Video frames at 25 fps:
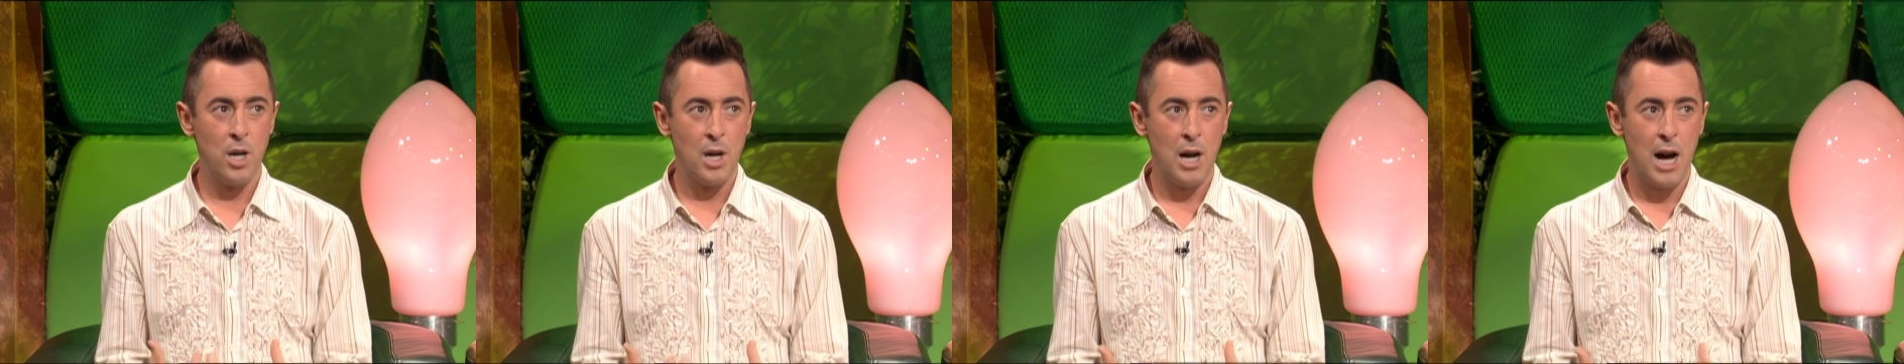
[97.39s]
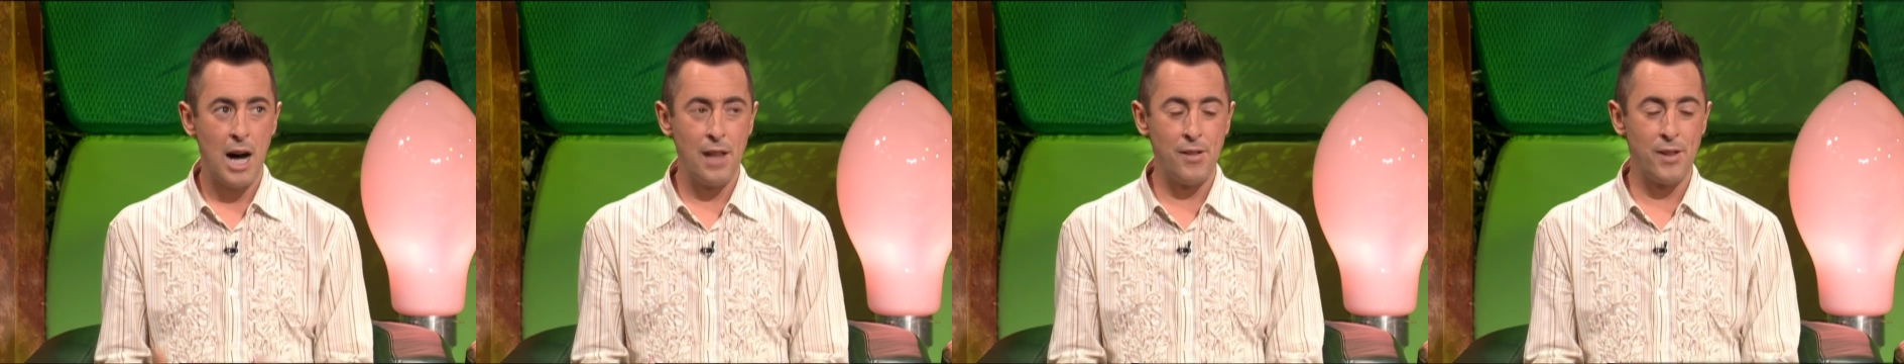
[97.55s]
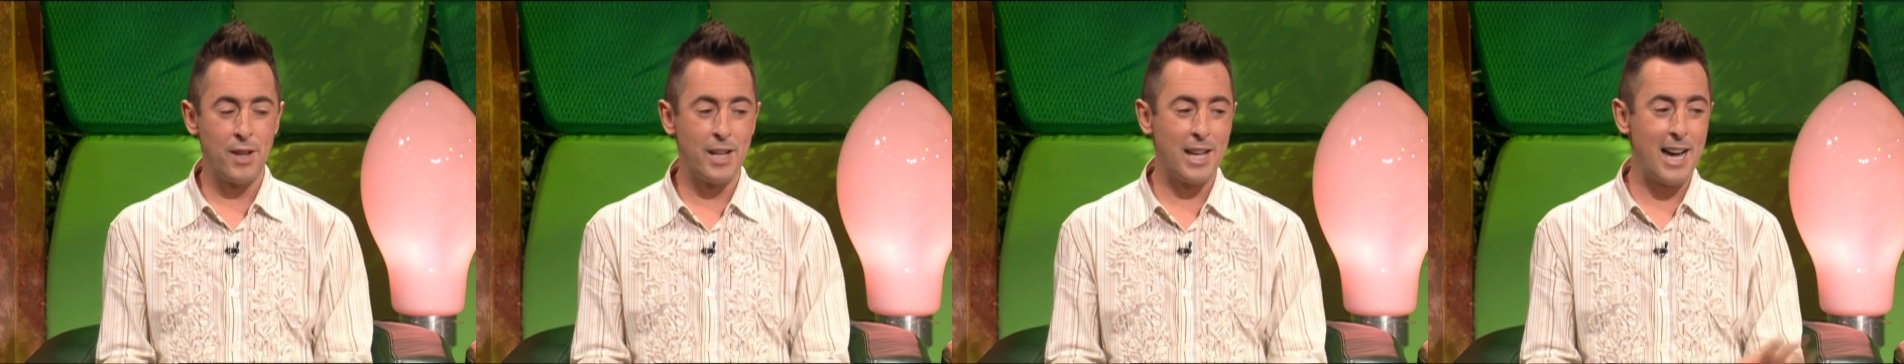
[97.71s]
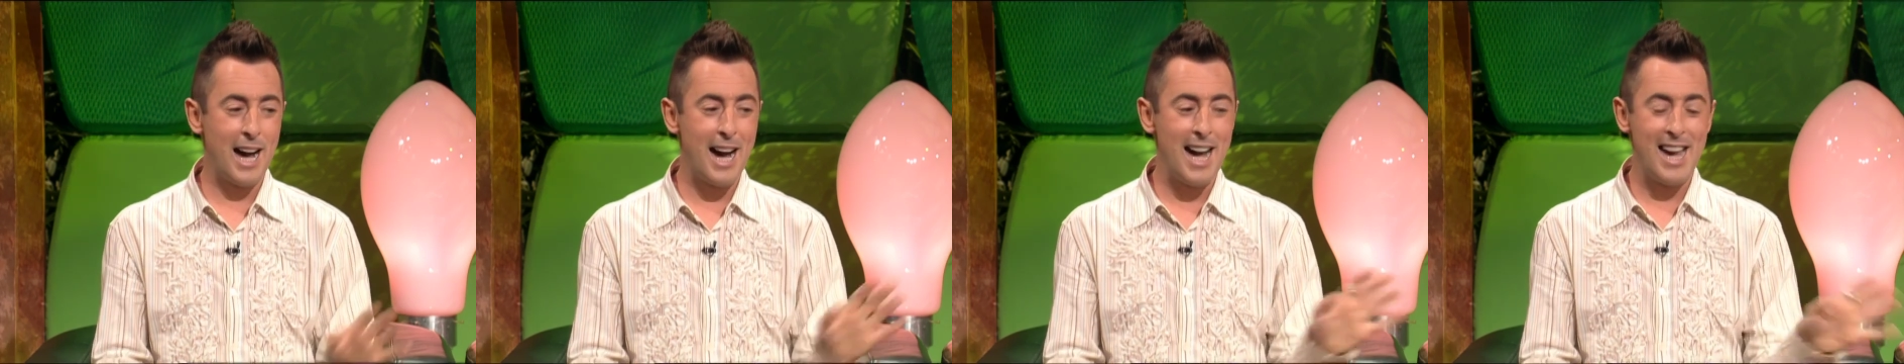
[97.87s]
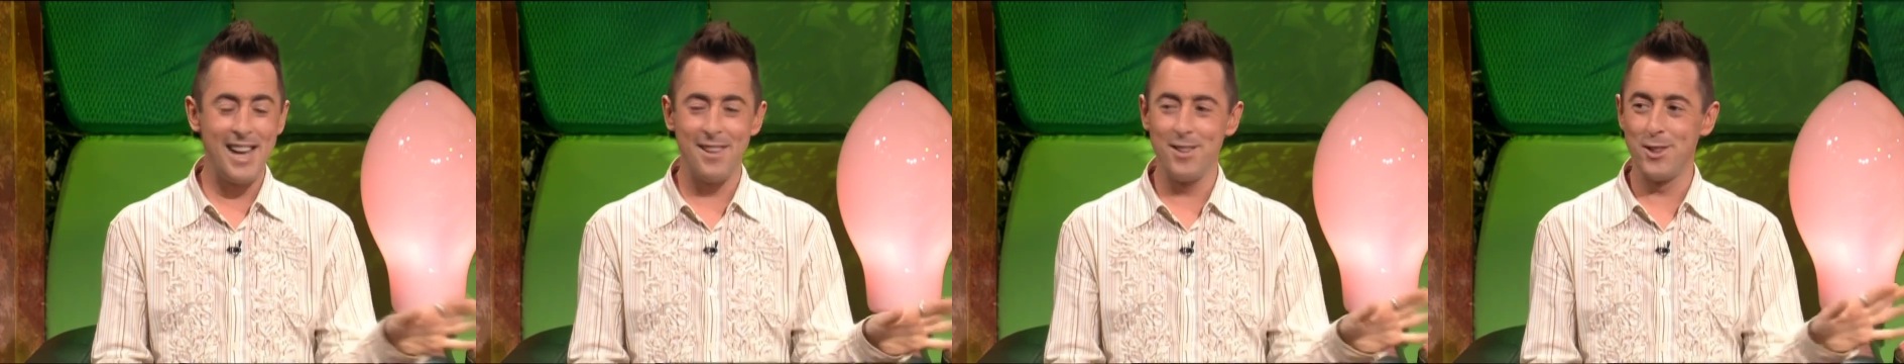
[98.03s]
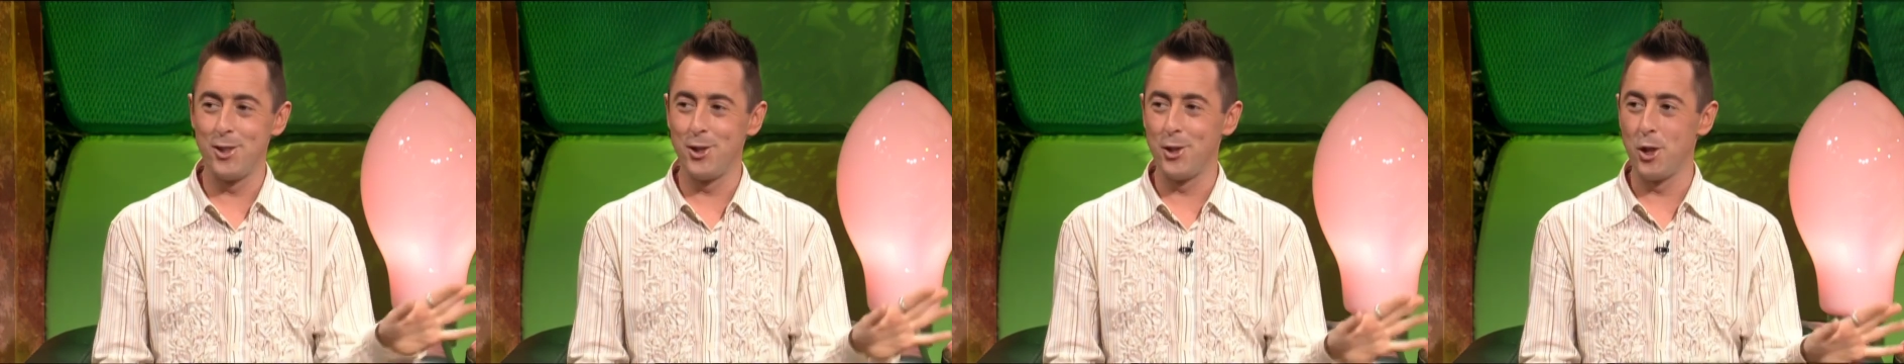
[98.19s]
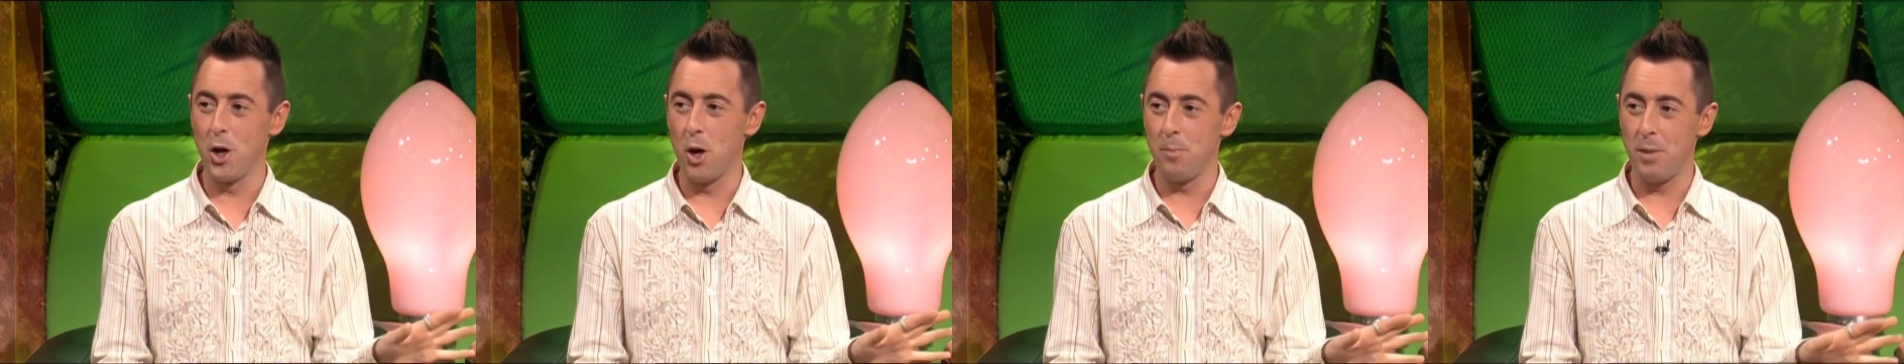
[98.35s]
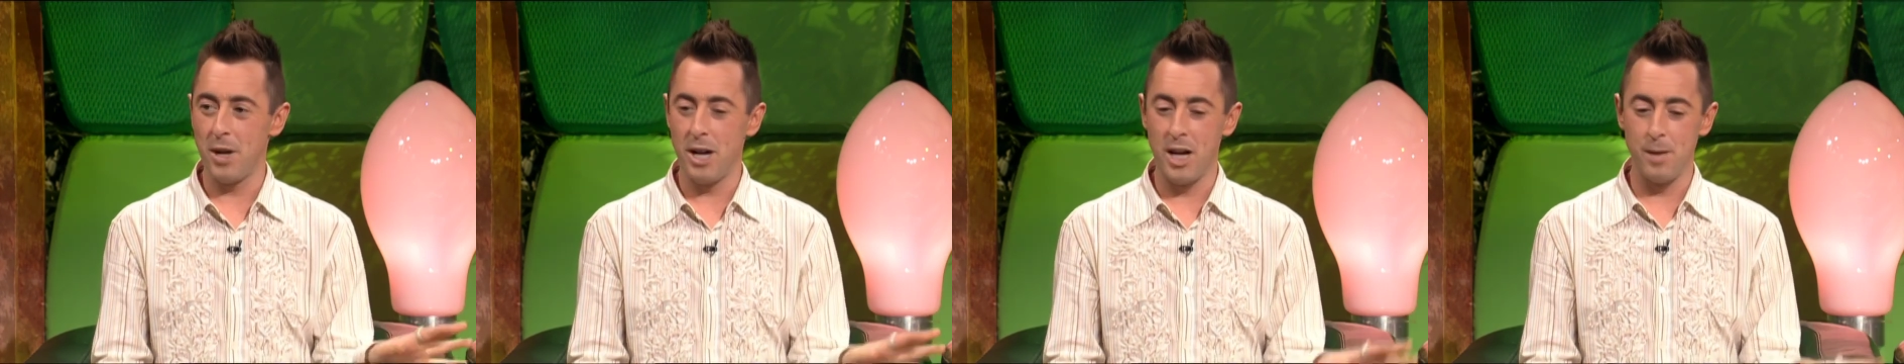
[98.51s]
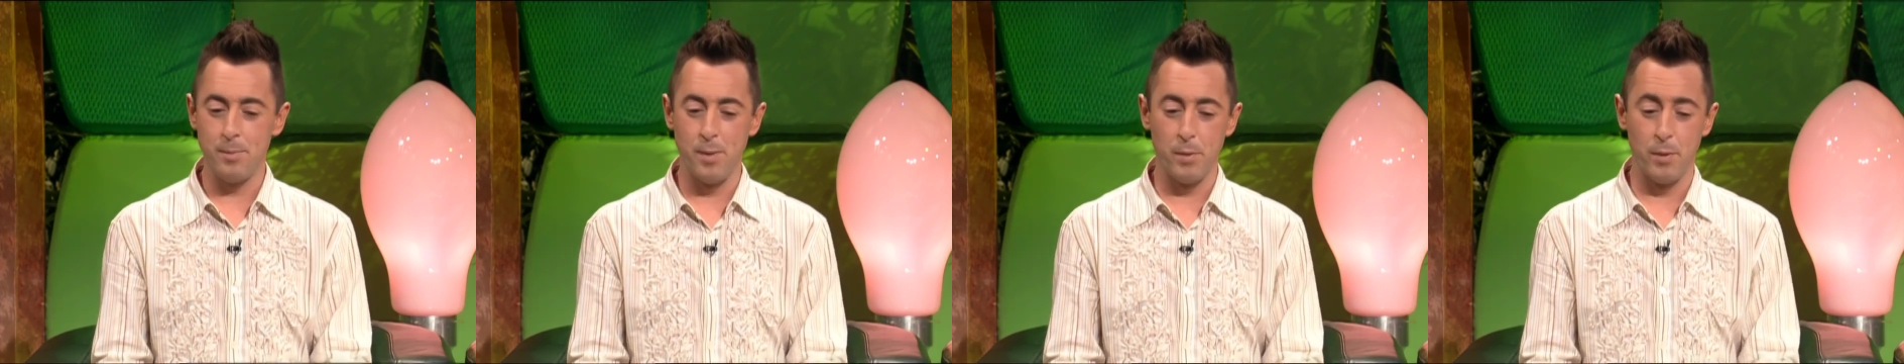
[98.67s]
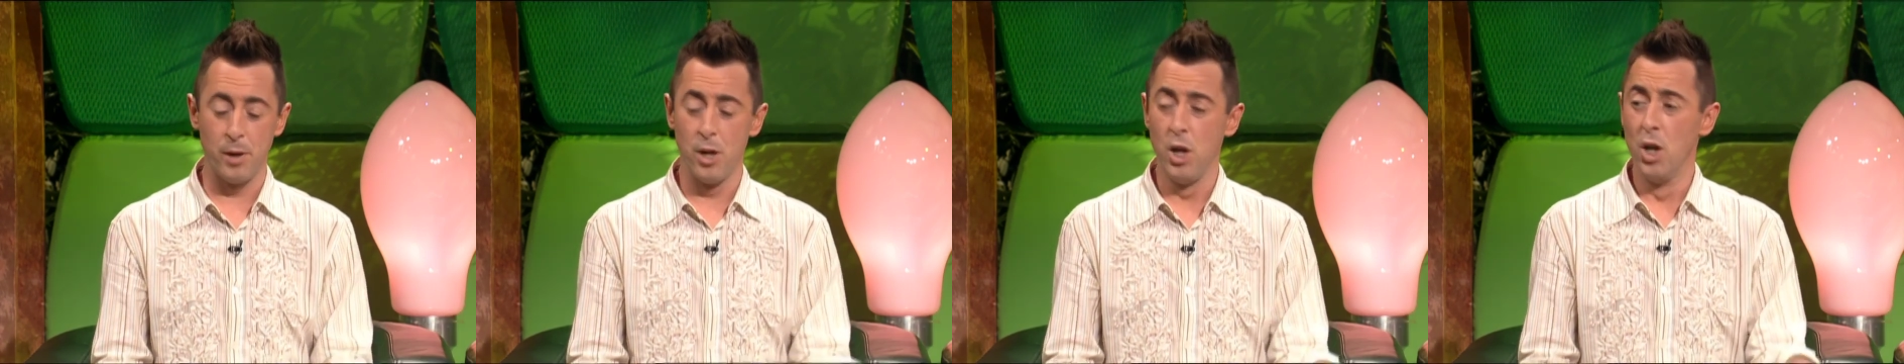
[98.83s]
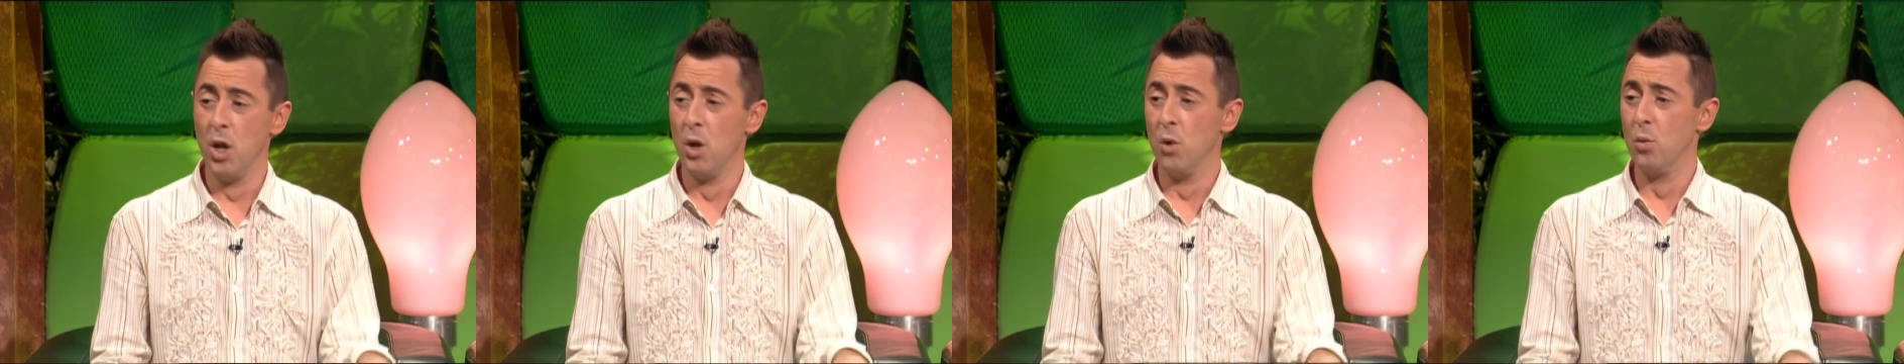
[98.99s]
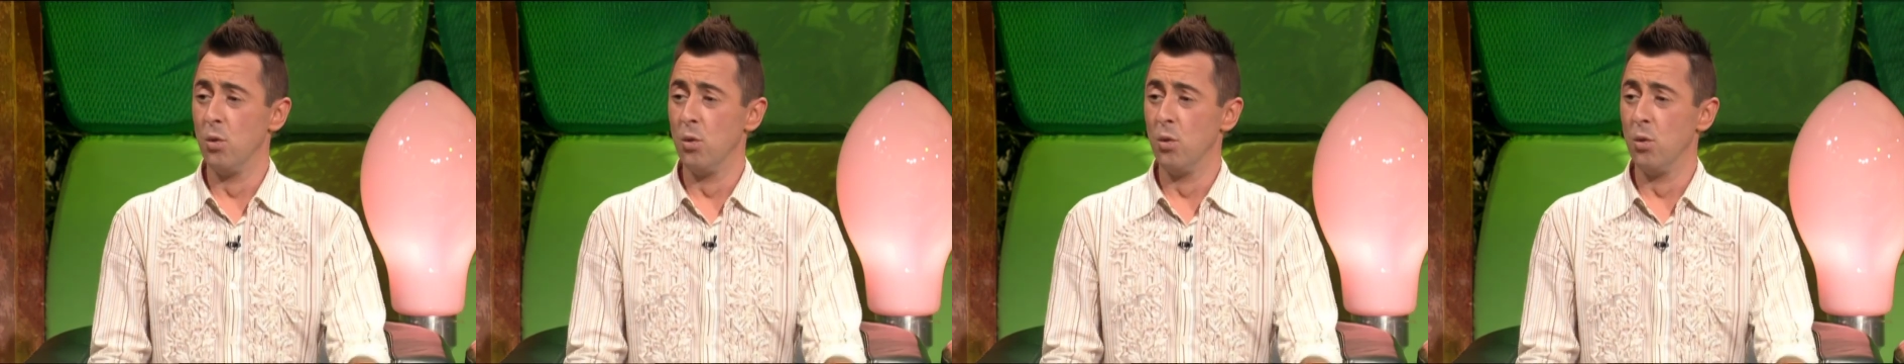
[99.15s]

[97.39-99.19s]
And the guy at the shop heard me and went,